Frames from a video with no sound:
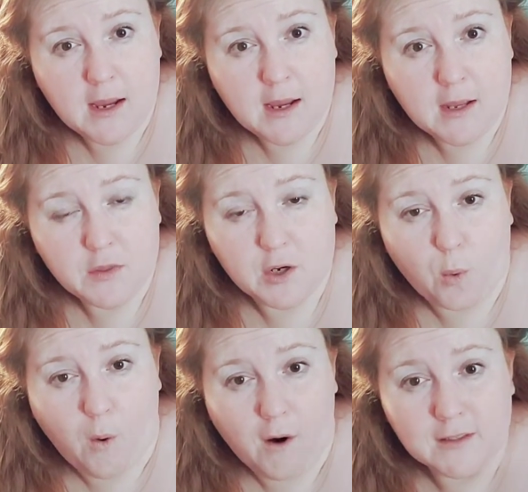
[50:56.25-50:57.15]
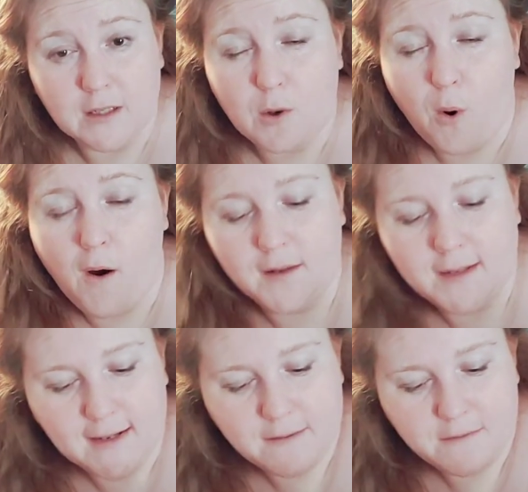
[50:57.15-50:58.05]
the
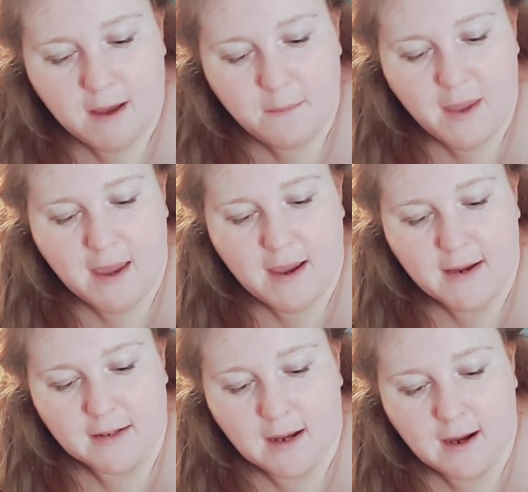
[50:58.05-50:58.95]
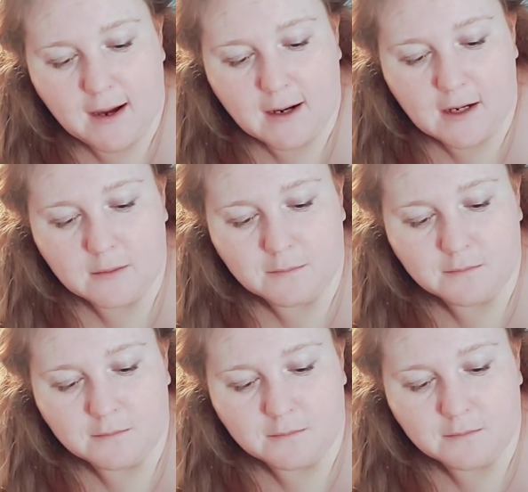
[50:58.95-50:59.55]
quality of them and